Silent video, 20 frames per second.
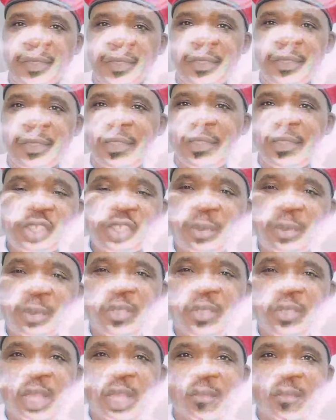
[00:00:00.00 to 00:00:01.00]
It's up
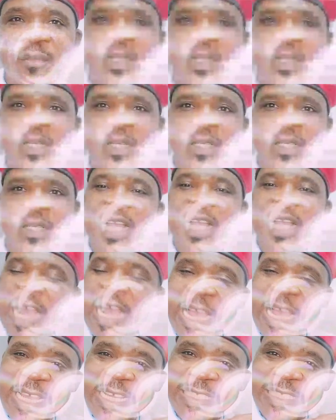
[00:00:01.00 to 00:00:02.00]
to them.
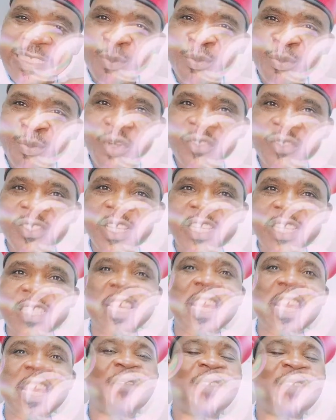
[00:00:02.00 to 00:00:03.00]
In that process,
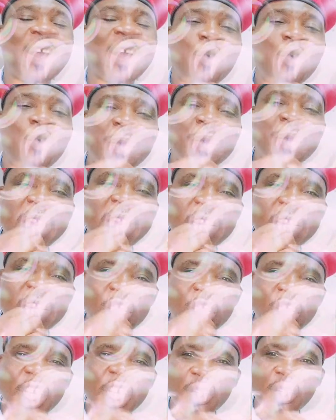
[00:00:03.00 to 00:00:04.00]
if there will be a
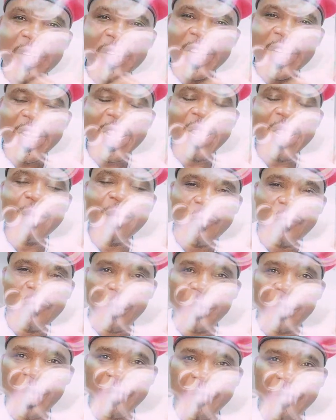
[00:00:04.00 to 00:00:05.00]
change of name for
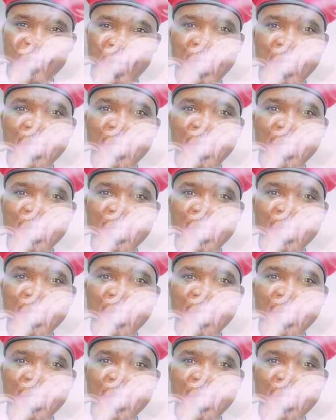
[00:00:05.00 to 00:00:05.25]
Biafra,